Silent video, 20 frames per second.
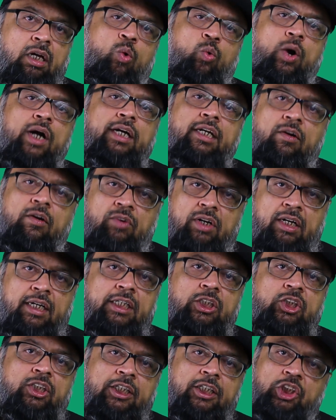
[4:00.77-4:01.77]
Whatever
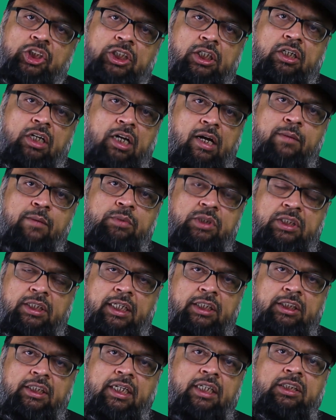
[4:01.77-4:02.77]
literature comes,
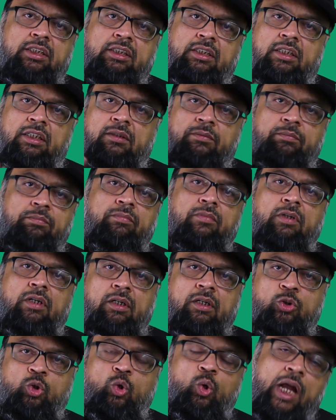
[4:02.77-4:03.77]
they just
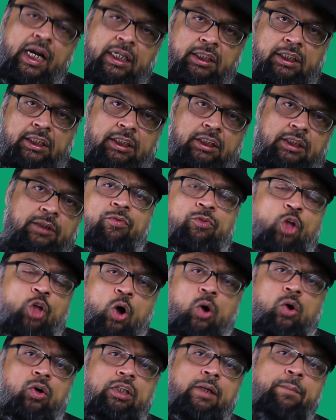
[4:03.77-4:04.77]
collect it.
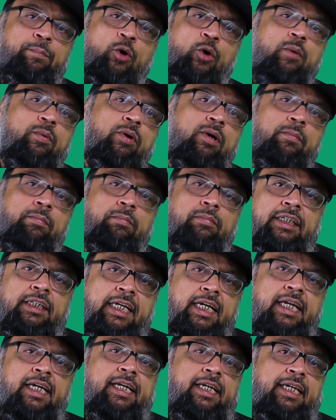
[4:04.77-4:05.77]
Now, the problem
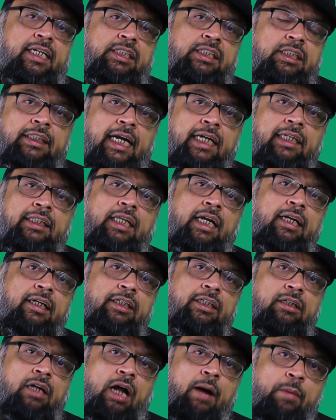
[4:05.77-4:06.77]
here is that
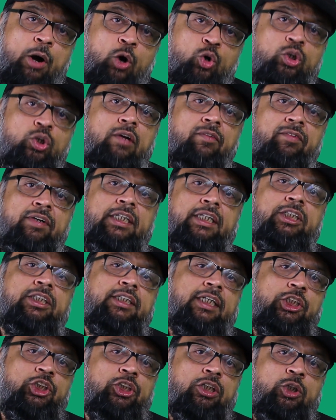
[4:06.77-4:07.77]
the amount of
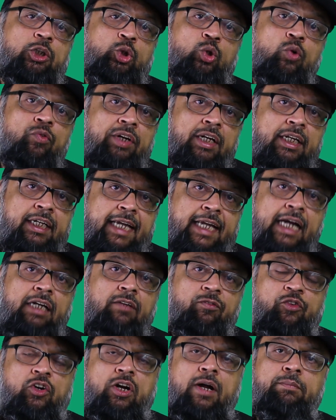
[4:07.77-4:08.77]
literature you will
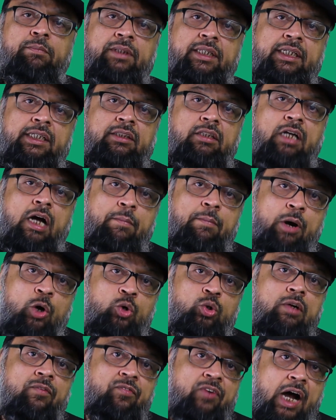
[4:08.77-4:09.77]
get from these, the
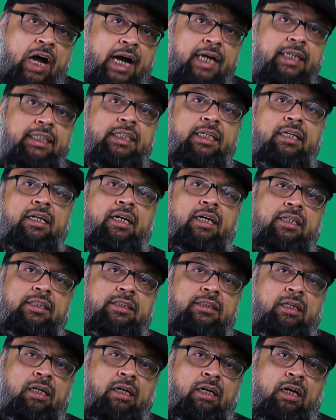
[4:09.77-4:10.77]
amount of
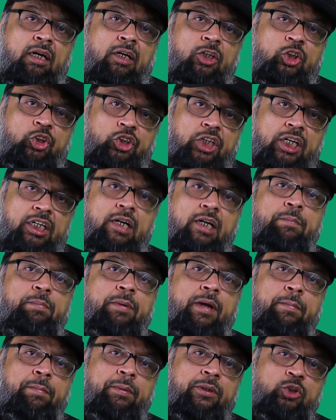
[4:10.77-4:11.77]
articles, journal
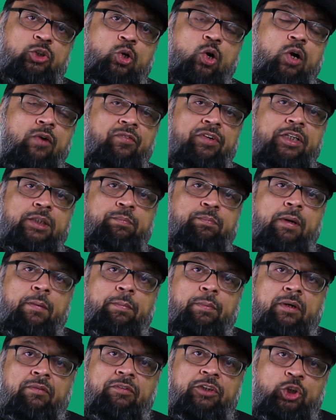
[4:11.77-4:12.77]
papers, conference
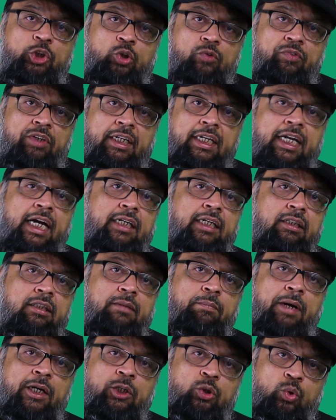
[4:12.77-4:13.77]
paper, which you will
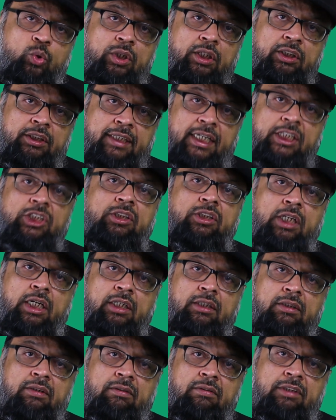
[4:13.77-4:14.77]
get by doing just
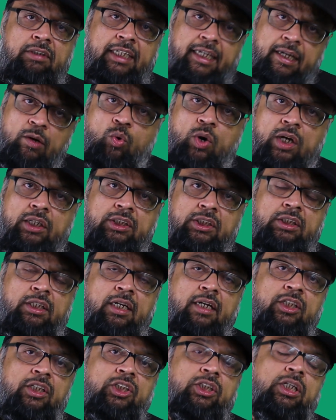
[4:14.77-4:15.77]
the keyword
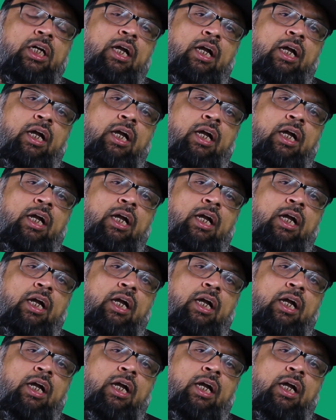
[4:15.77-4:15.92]
search